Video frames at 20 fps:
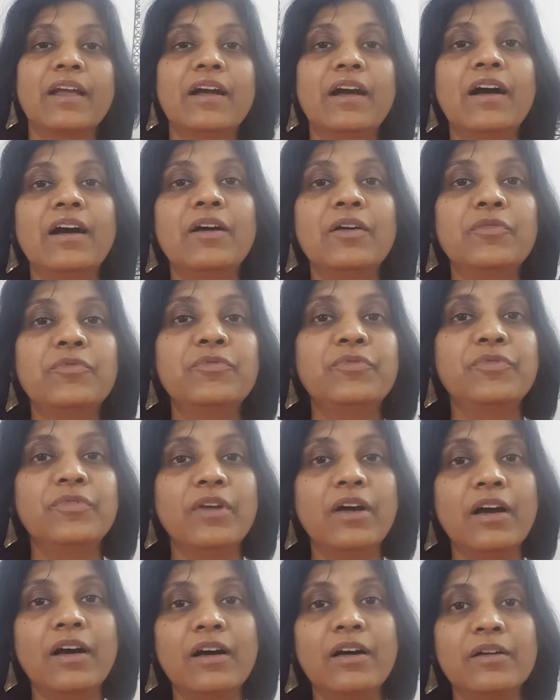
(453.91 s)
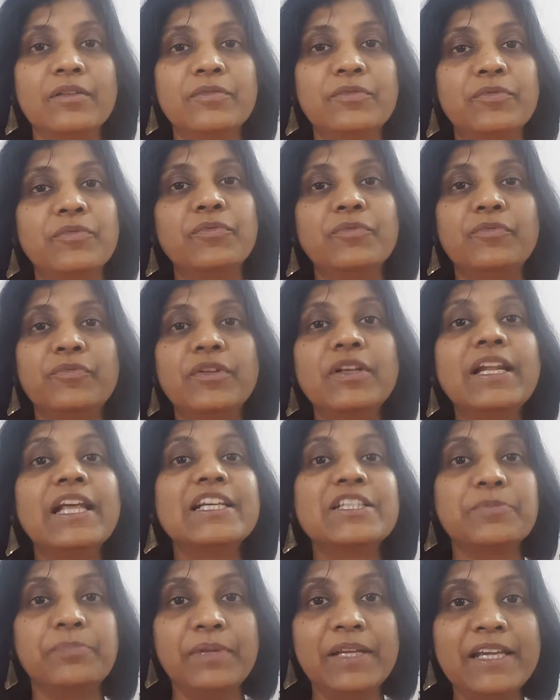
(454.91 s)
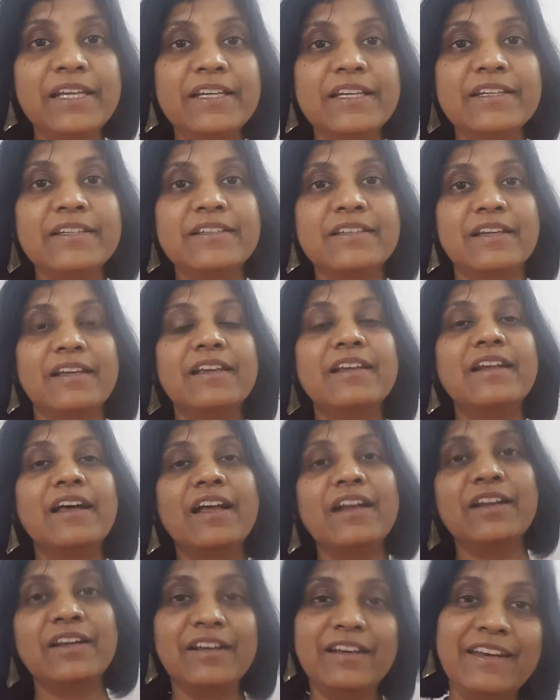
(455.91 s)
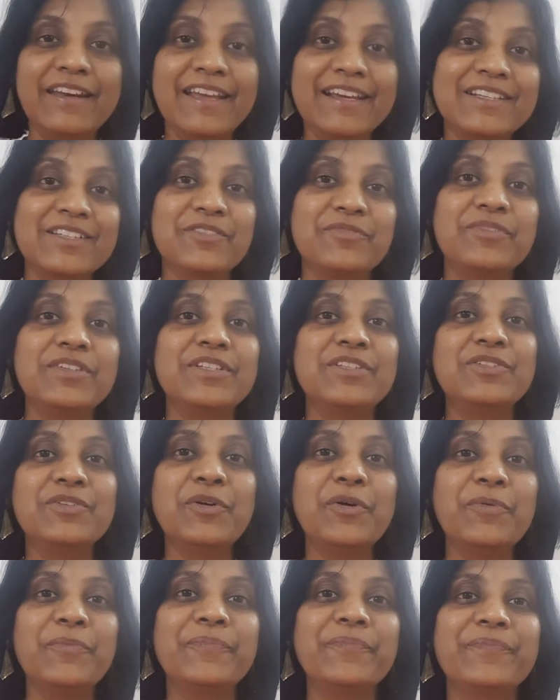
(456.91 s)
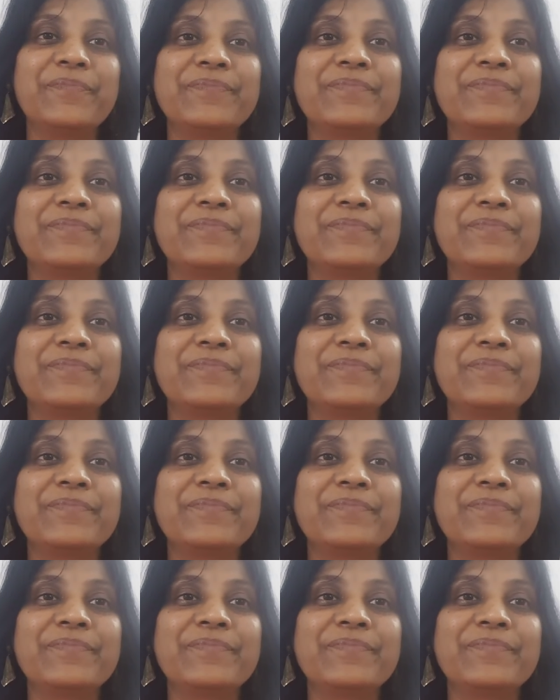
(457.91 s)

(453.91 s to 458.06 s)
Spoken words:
We'll explain it in our next video.